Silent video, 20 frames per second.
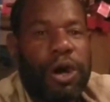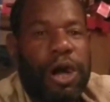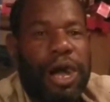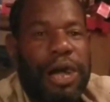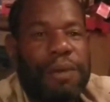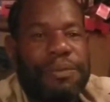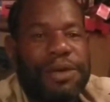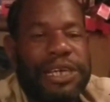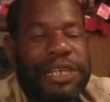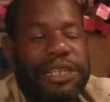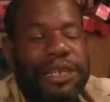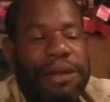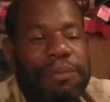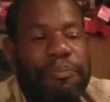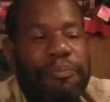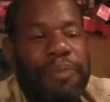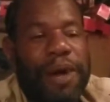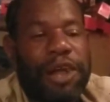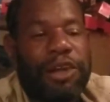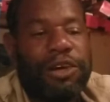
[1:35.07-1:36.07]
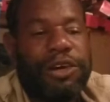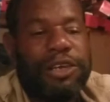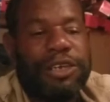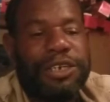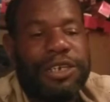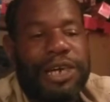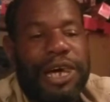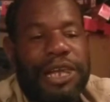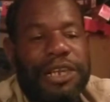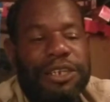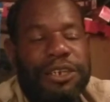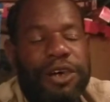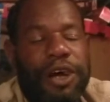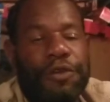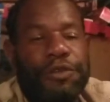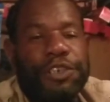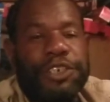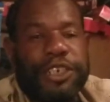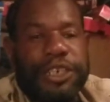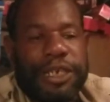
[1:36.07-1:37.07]
I'm eating banana and
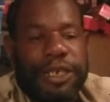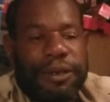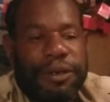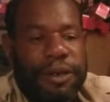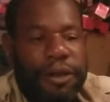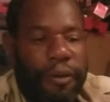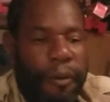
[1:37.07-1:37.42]
curry chicken.